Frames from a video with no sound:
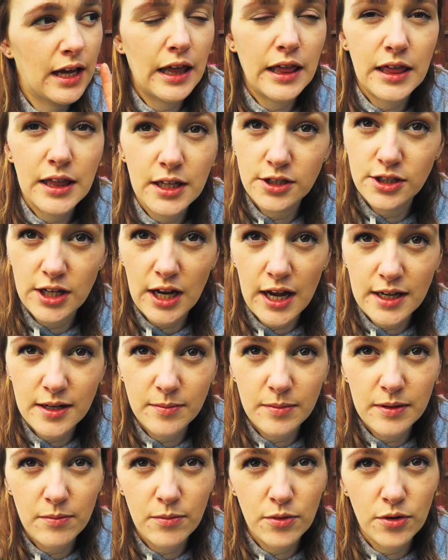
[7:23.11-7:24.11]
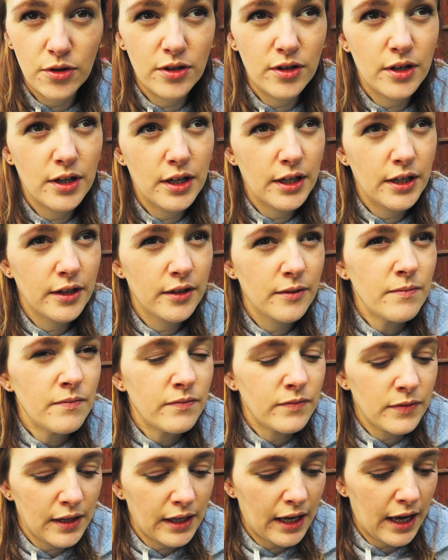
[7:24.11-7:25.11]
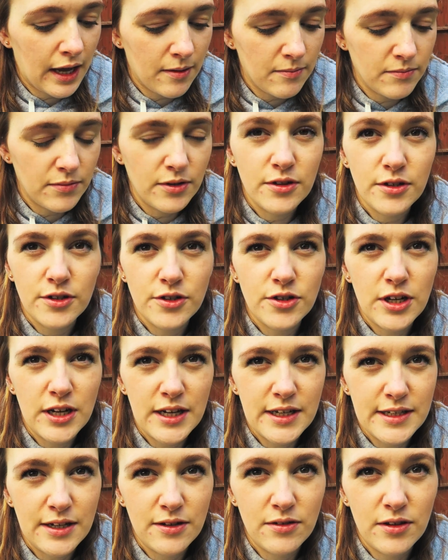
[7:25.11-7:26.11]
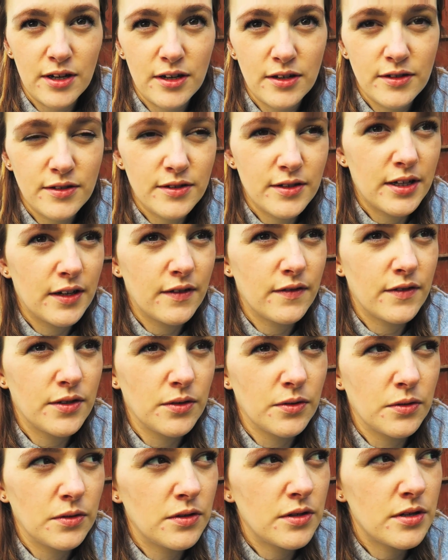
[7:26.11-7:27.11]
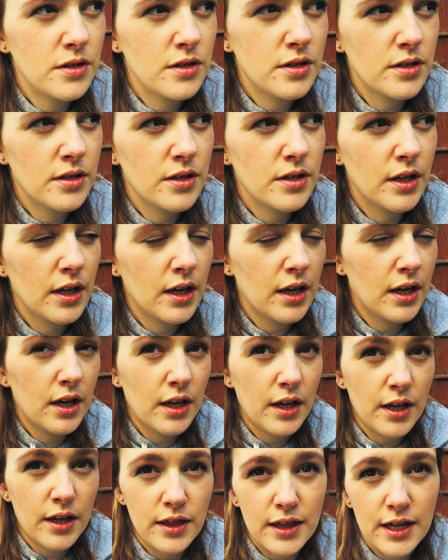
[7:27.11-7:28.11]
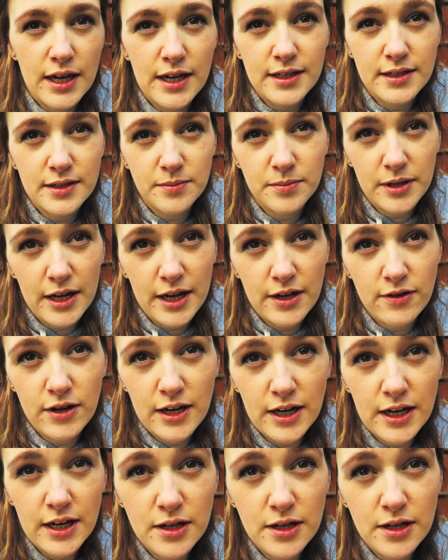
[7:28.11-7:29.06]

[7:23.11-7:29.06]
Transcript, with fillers: in the shed a bit more and put their trays out there and stuff. So that is the plan right